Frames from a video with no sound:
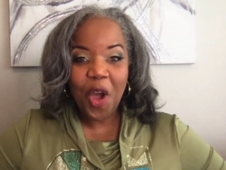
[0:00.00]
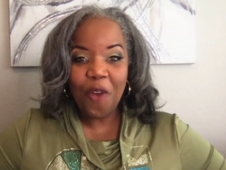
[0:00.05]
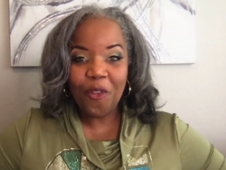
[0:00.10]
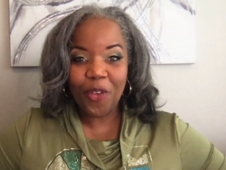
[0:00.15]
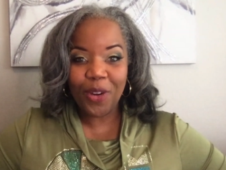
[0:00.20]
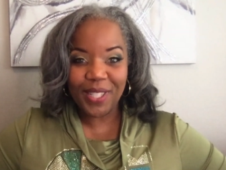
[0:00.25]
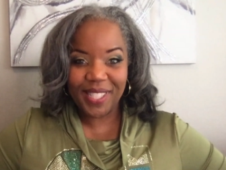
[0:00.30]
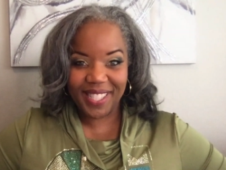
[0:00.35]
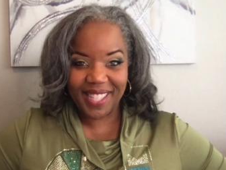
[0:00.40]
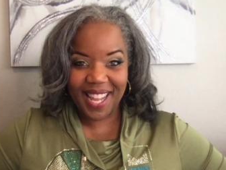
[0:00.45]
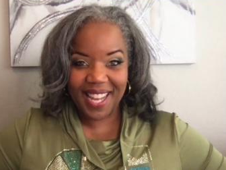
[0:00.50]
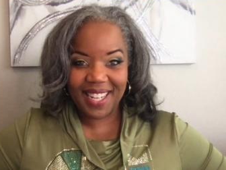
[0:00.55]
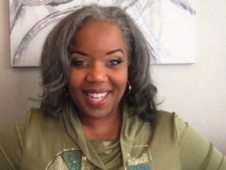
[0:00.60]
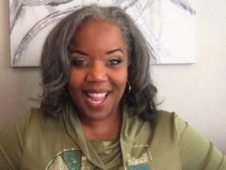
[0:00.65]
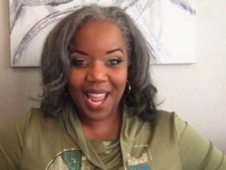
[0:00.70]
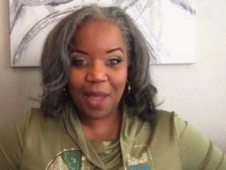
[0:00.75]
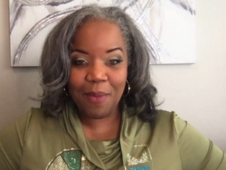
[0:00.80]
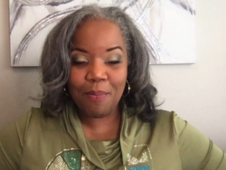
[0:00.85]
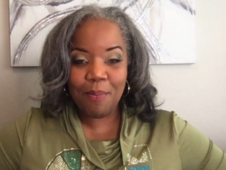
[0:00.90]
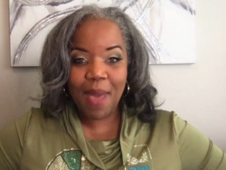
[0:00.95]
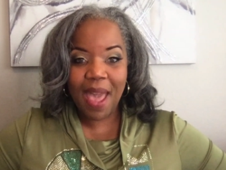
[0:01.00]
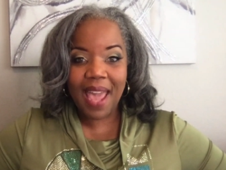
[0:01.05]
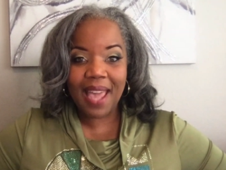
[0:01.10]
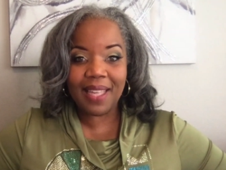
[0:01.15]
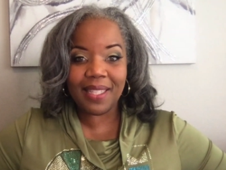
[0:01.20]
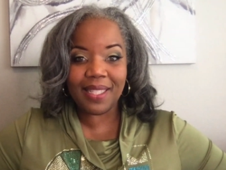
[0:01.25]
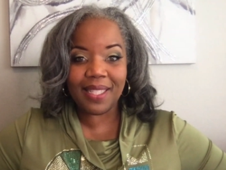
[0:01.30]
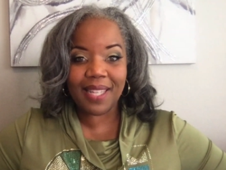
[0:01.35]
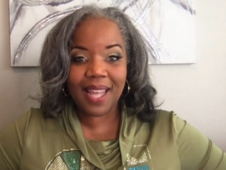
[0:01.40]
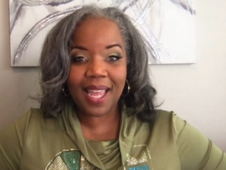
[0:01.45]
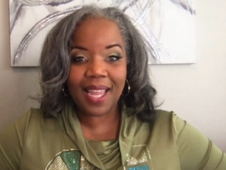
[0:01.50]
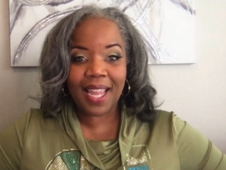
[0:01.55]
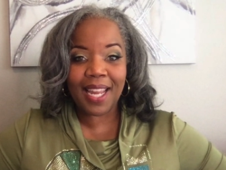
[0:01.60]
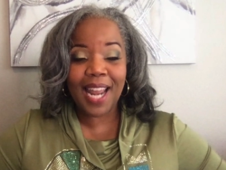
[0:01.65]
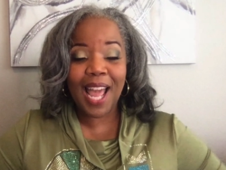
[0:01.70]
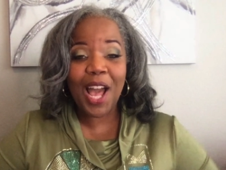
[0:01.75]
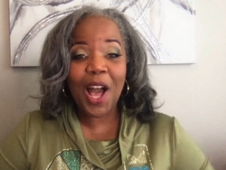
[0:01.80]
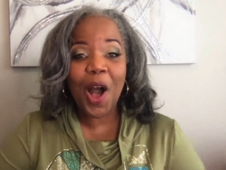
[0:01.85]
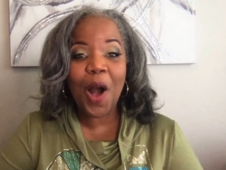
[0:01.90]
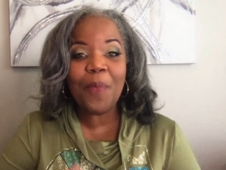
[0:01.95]
for Sunday, May 2nd.
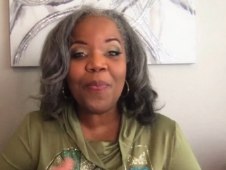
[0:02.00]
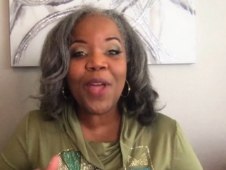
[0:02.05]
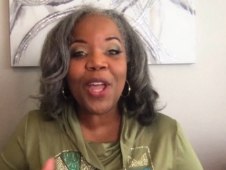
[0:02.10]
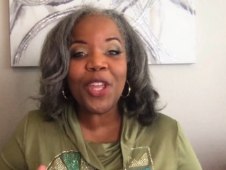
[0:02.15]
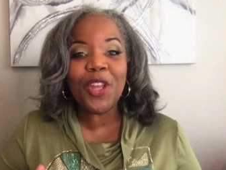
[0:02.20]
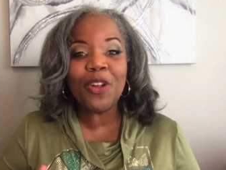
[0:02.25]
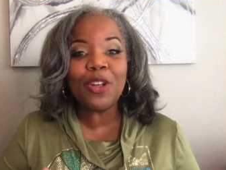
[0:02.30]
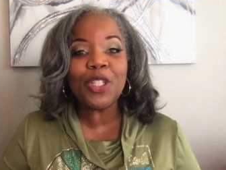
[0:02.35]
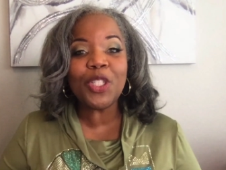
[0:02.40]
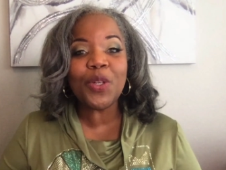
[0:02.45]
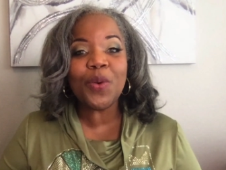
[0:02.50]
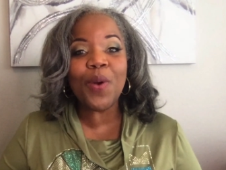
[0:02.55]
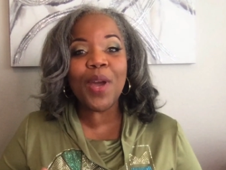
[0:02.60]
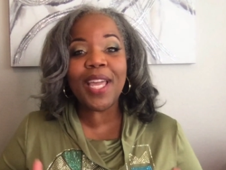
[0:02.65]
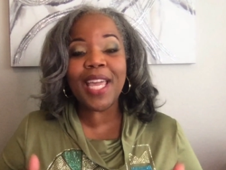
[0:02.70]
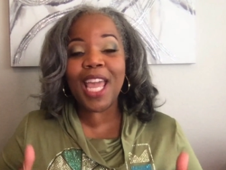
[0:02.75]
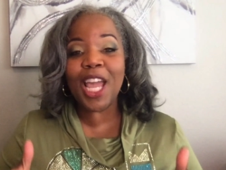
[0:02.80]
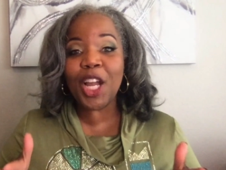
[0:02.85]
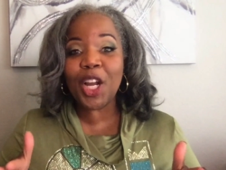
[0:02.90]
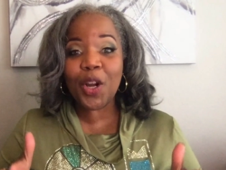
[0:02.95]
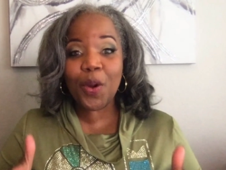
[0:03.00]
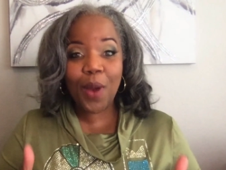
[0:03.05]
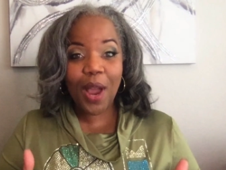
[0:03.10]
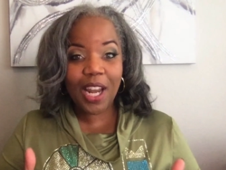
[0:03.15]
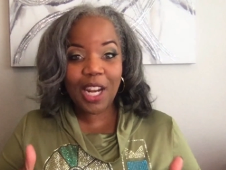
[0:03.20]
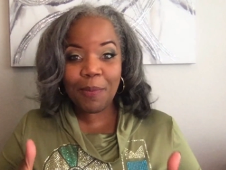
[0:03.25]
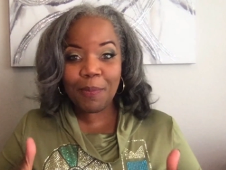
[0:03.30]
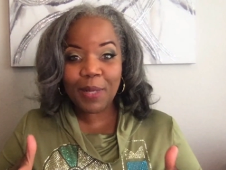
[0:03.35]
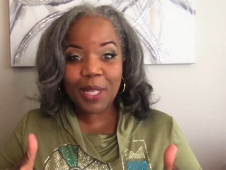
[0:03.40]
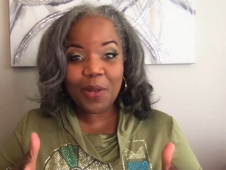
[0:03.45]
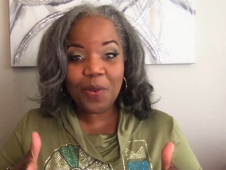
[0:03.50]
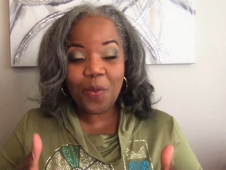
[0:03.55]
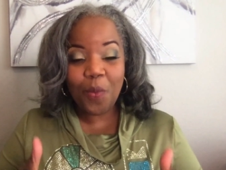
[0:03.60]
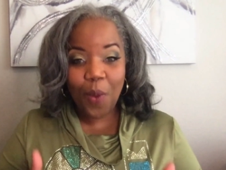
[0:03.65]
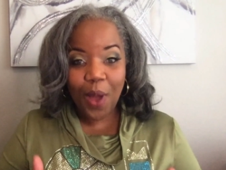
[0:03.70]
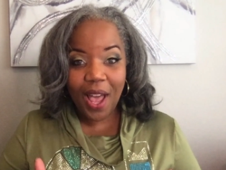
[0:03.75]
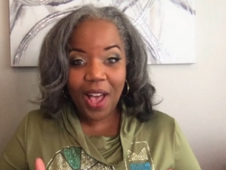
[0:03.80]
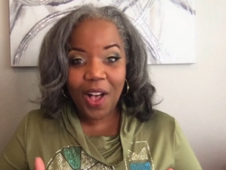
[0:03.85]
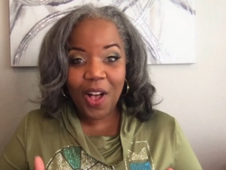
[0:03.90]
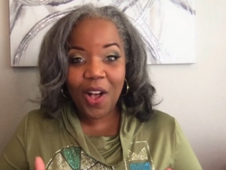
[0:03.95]
I hope that you're doing incredibly
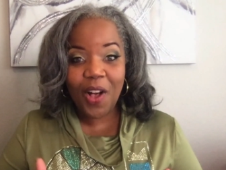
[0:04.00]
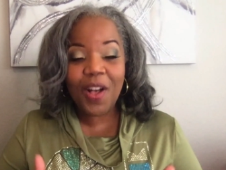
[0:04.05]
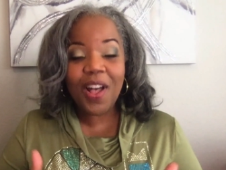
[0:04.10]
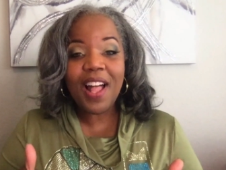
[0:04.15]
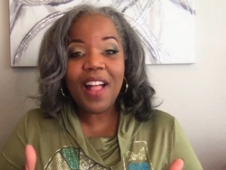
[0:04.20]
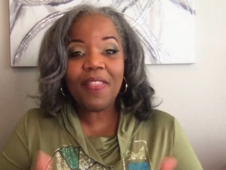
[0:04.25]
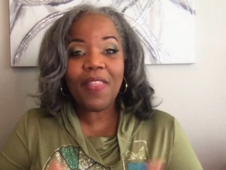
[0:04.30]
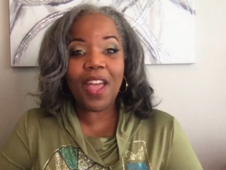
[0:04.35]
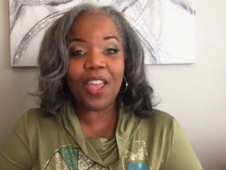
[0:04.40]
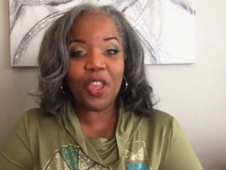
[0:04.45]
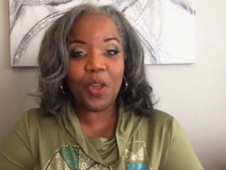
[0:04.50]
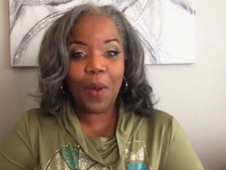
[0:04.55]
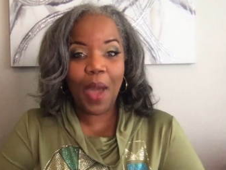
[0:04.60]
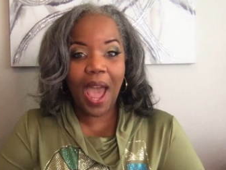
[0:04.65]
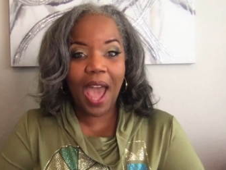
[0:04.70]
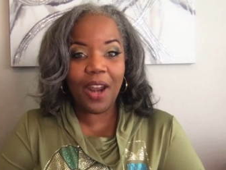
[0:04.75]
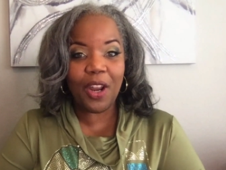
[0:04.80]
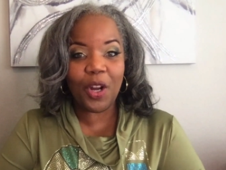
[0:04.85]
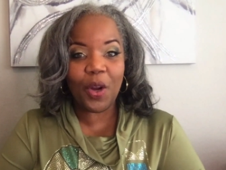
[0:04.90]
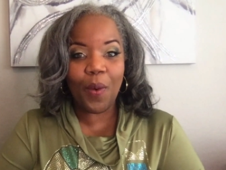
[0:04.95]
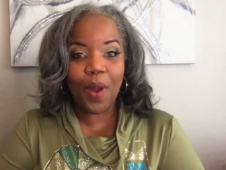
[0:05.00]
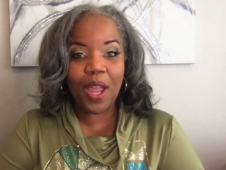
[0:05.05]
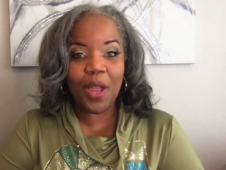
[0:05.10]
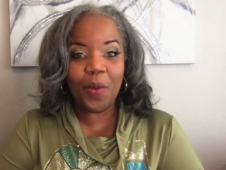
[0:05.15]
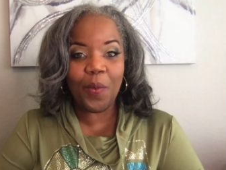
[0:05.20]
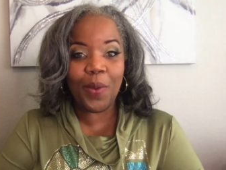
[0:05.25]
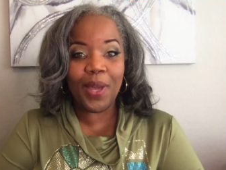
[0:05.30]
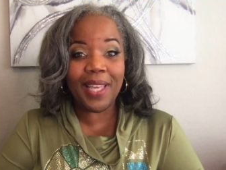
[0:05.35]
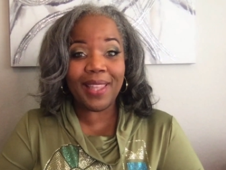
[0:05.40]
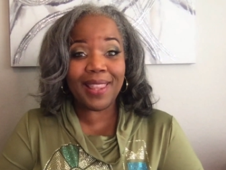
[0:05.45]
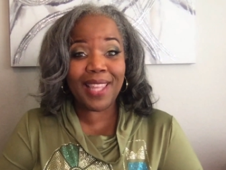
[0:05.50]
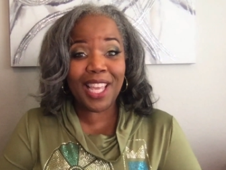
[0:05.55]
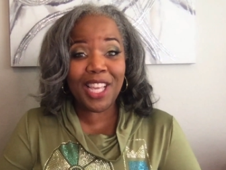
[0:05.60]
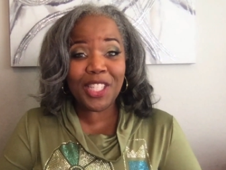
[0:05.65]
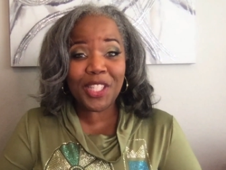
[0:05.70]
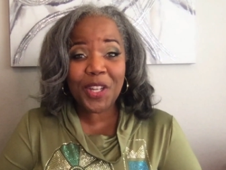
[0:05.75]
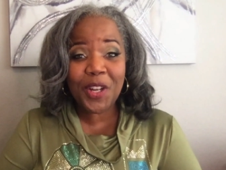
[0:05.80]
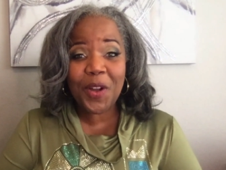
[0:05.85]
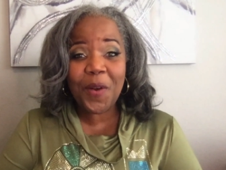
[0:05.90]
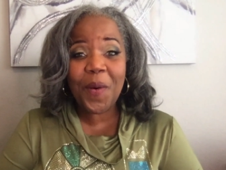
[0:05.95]
well, that you had a great week. Things
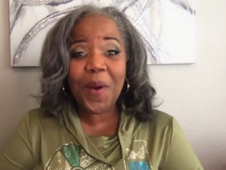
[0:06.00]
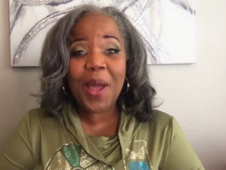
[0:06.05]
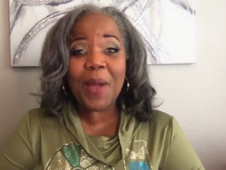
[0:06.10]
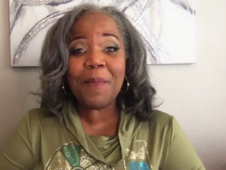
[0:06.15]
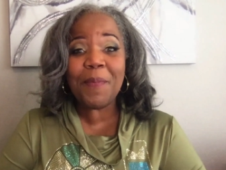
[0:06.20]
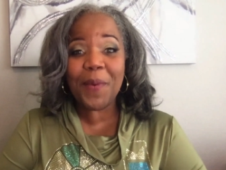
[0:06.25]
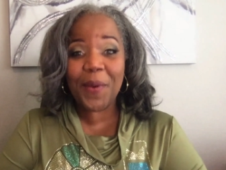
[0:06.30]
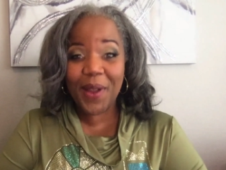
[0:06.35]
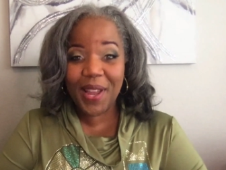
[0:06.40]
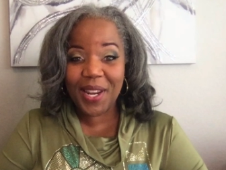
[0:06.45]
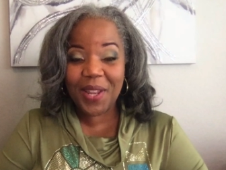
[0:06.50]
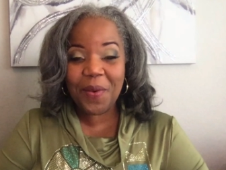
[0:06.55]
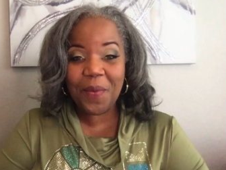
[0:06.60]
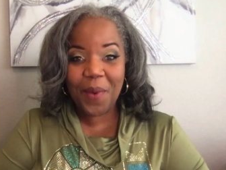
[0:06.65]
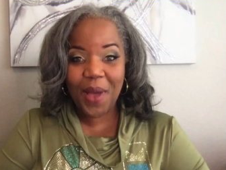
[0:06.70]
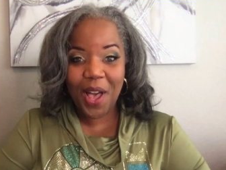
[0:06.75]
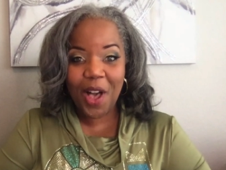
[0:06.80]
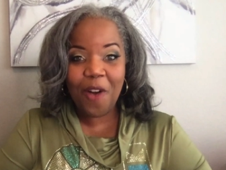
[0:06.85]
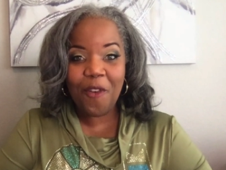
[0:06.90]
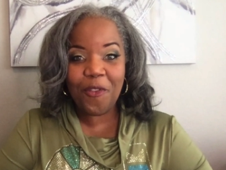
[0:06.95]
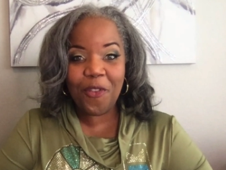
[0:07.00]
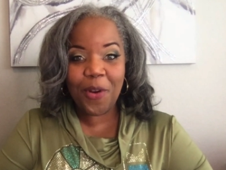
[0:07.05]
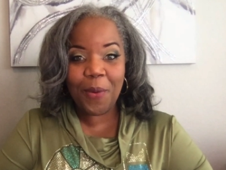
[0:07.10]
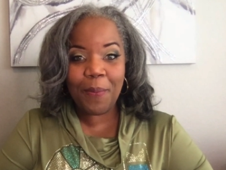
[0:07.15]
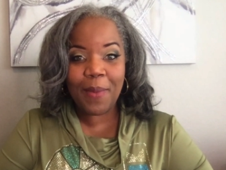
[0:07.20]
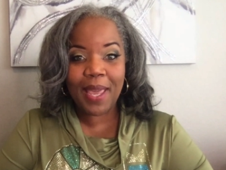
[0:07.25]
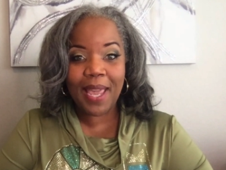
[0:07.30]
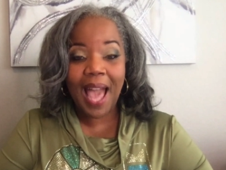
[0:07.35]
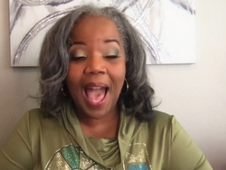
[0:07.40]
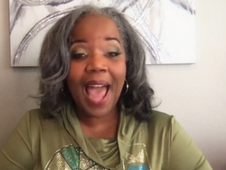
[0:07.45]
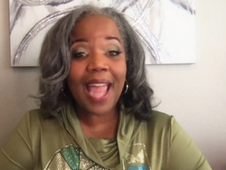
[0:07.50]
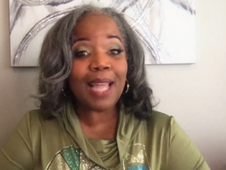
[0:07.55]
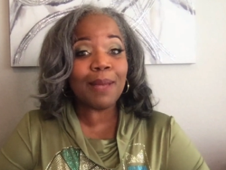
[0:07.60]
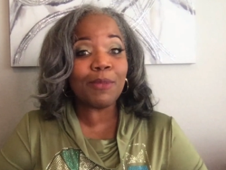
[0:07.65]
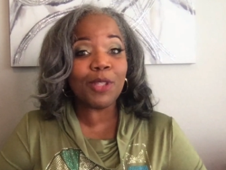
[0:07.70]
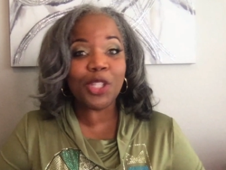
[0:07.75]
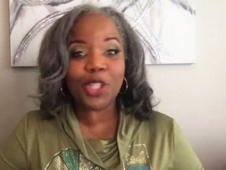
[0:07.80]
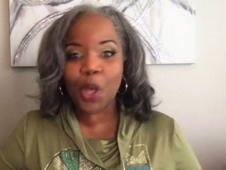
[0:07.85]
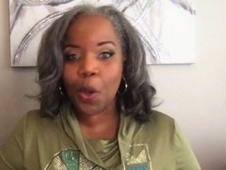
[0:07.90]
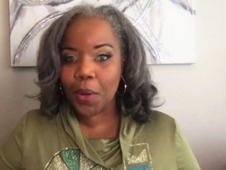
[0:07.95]
are going pretty well for me. I am
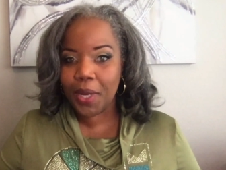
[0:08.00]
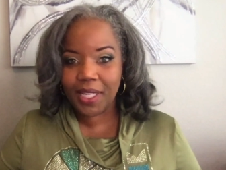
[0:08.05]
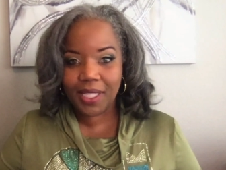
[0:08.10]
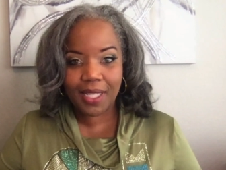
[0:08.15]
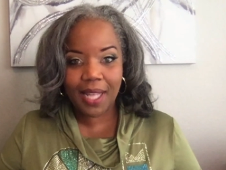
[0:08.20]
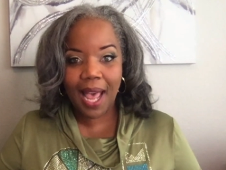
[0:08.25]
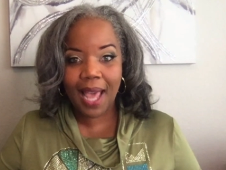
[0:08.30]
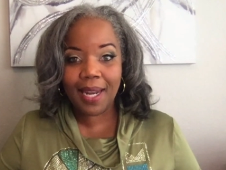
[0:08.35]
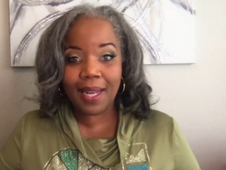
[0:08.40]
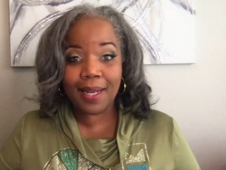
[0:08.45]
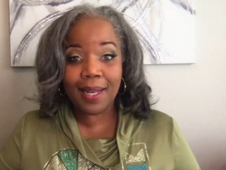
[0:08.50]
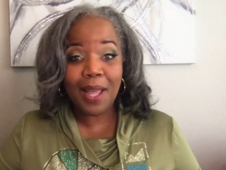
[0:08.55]
so excited